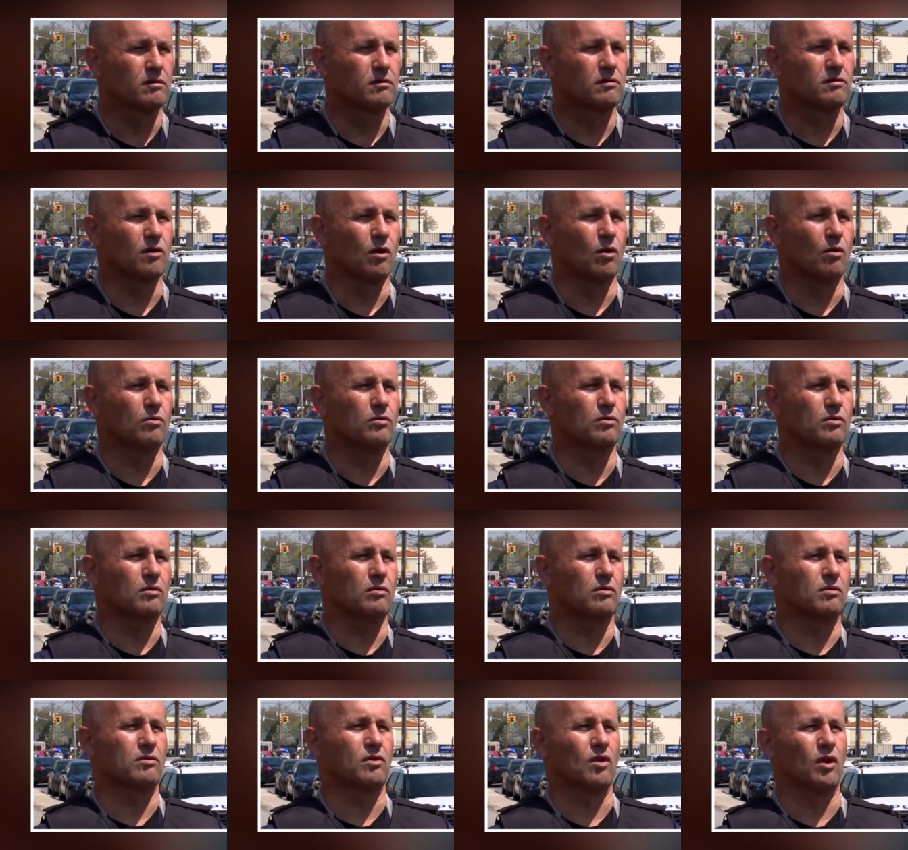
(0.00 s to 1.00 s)
So,
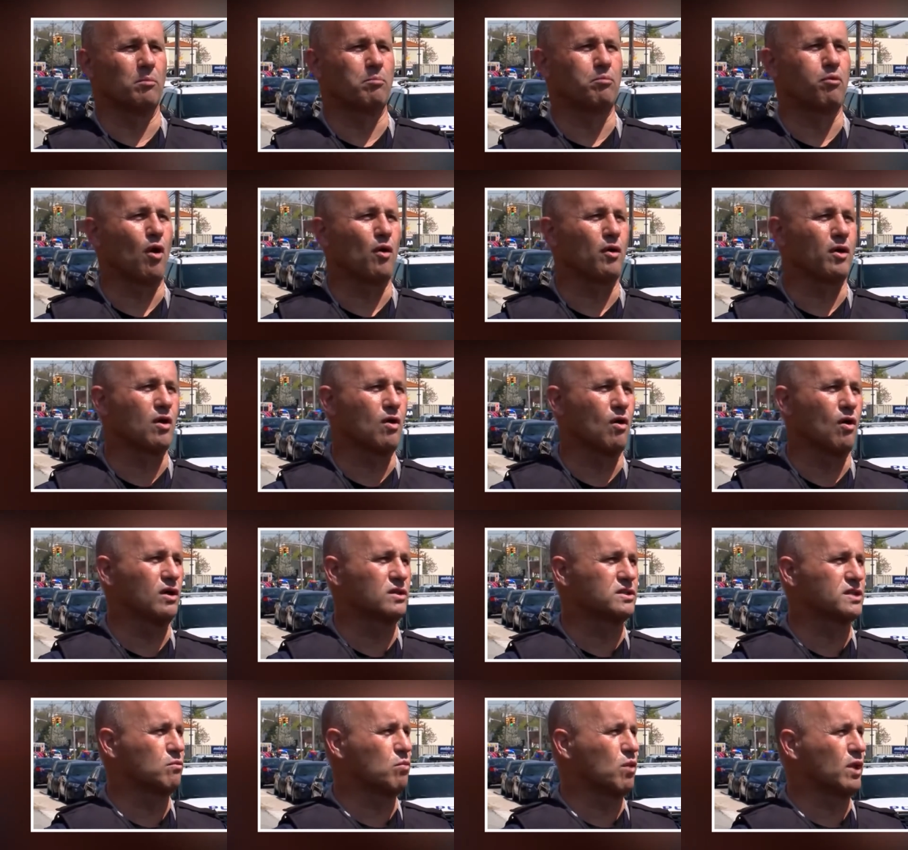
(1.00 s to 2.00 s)
so the
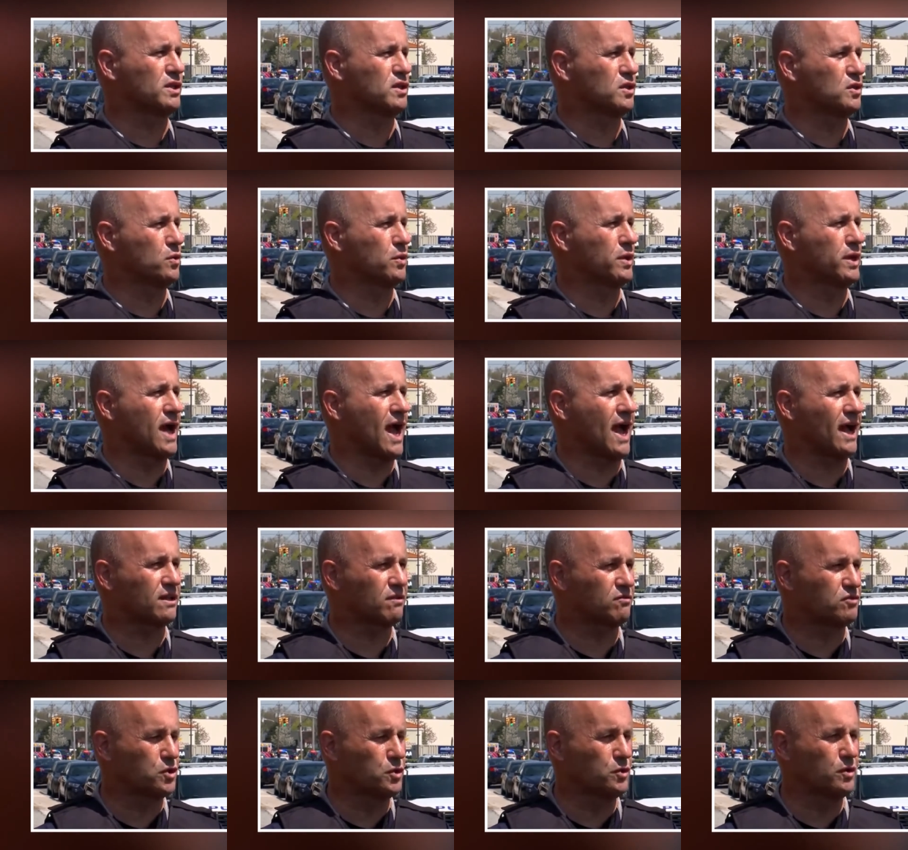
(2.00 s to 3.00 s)
protocols and what to do in an
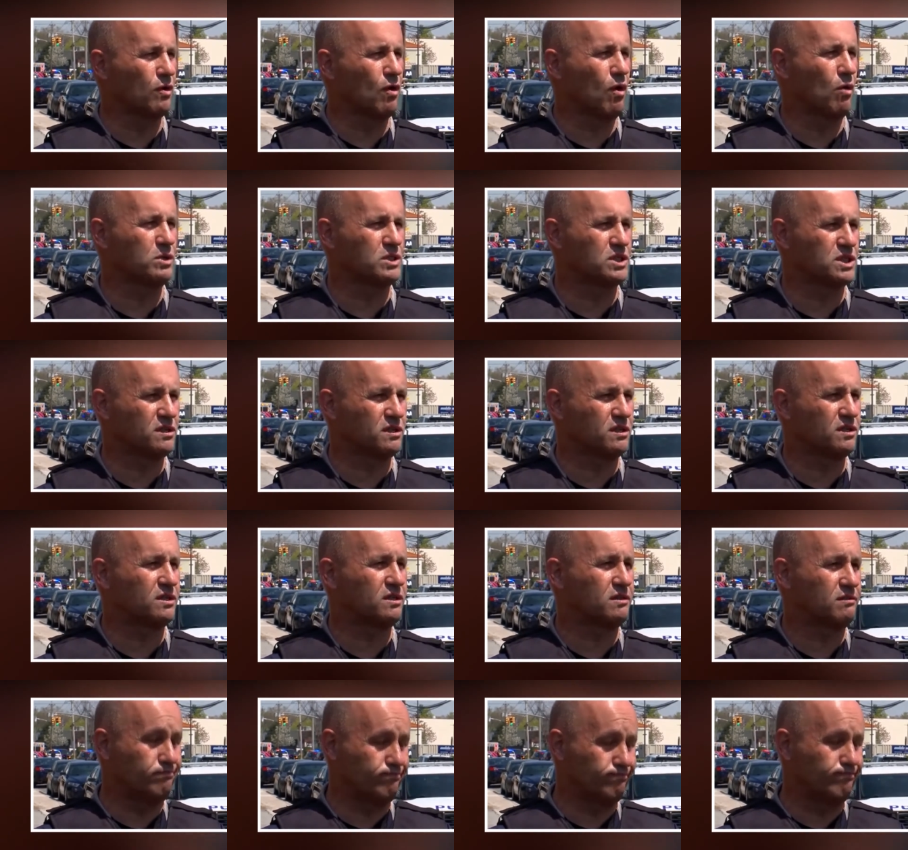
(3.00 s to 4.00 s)
active shooter always
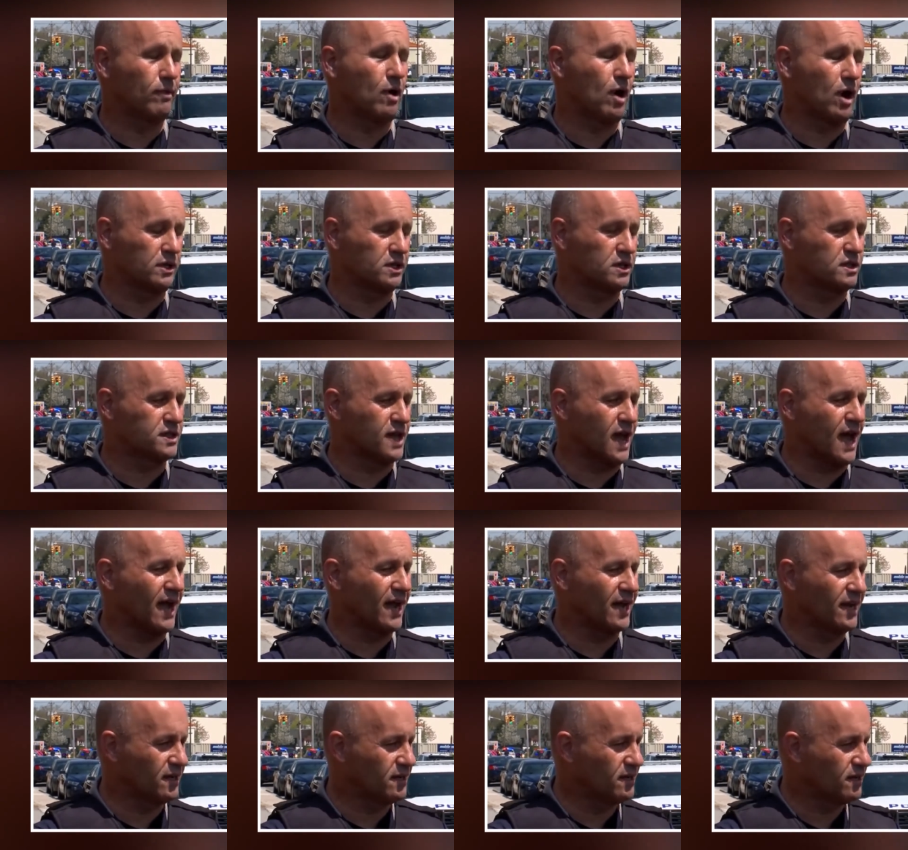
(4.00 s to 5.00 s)
are
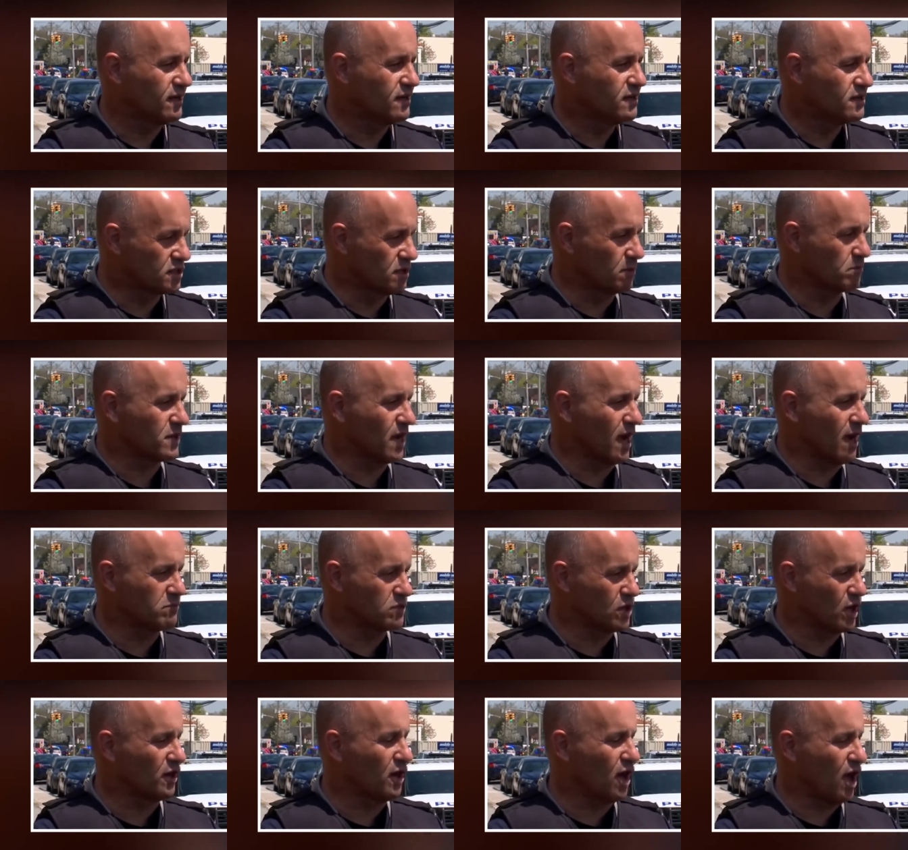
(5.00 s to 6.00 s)
designed
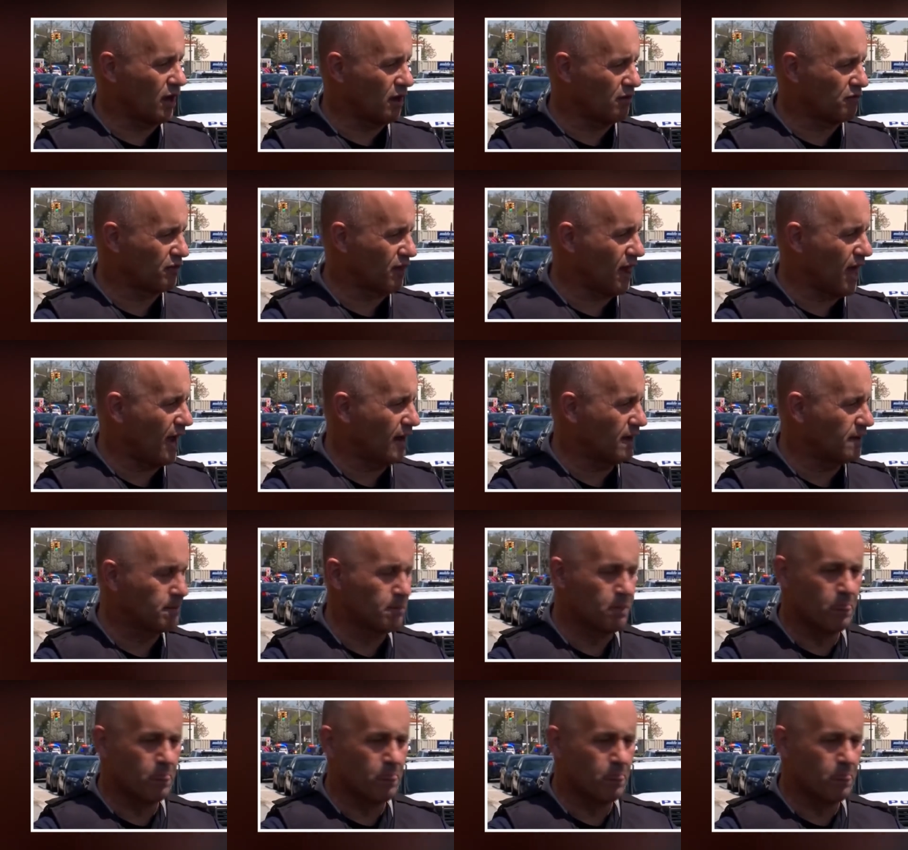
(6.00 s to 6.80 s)
sometimes on, on the fly.